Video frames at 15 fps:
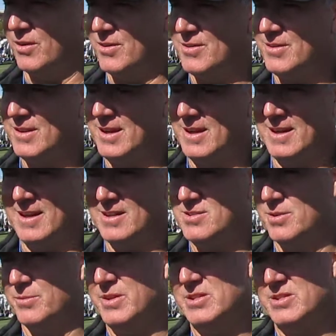And
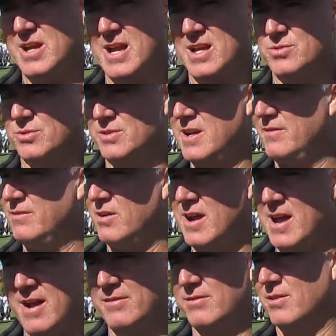some of these guys will never,
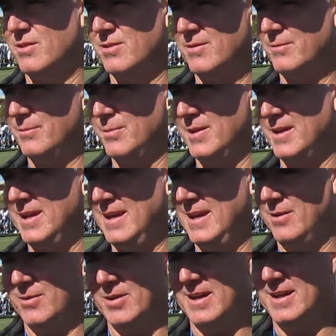ever play
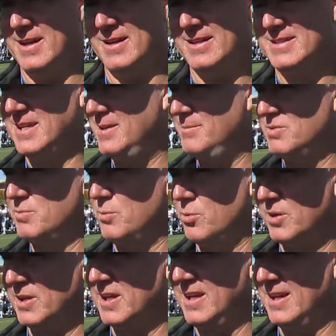on a team
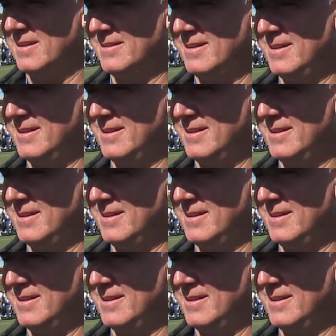sport again.